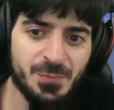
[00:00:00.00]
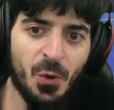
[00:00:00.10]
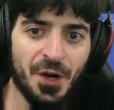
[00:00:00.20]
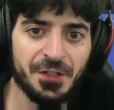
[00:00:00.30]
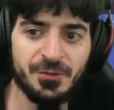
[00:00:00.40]

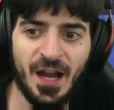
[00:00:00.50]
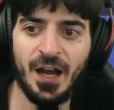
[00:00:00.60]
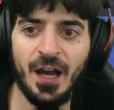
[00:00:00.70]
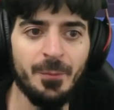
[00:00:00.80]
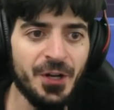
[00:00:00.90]
point
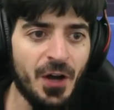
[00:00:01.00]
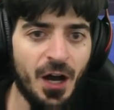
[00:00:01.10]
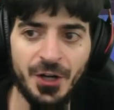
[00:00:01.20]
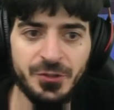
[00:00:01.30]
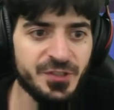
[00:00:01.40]
grab an
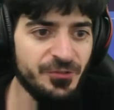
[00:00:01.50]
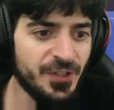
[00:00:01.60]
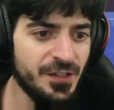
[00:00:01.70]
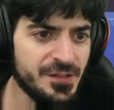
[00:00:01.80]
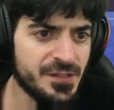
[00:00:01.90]
auto
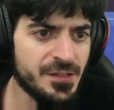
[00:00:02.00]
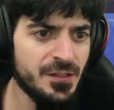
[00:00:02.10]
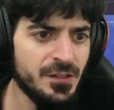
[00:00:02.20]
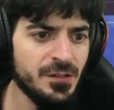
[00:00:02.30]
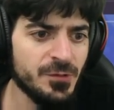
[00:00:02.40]
defense.
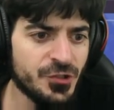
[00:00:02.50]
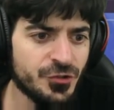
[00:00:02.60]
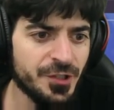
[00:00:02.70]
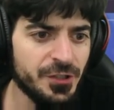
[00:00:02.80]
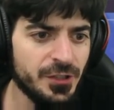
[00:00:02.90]
Where's
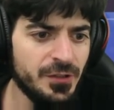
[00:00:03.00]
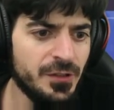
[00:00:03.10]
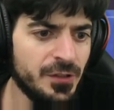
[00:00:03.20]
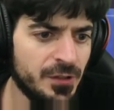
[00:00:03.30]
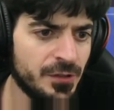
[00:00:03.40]
trigger?
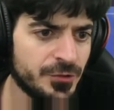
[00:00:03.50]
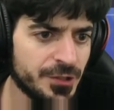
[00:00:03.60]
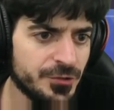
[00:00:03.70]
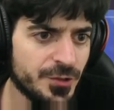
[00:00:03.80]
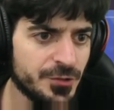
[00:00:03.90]

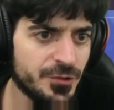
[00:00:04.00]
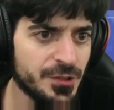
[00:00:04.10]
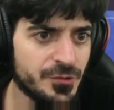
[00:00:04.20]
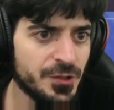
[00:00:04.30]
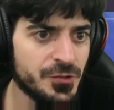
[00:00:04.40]

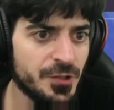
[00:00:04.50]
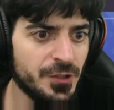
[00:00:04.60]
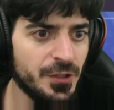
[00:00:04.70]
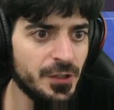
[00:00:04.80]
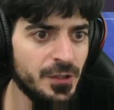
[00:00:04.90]

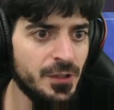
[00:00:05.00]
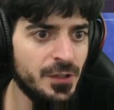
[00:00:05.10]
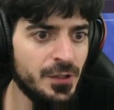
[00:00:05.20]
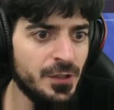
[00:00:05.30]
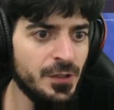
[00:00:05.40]
Trigger.
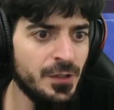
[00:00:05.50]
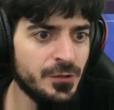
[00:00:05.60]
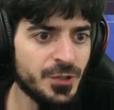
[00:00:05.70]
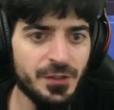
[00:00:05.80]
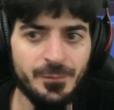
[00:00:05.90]

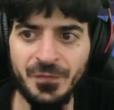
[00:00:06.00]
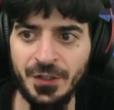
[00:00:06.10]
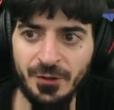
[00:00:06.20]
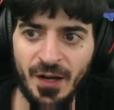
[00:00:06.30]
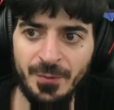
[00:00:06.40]
You're going to grab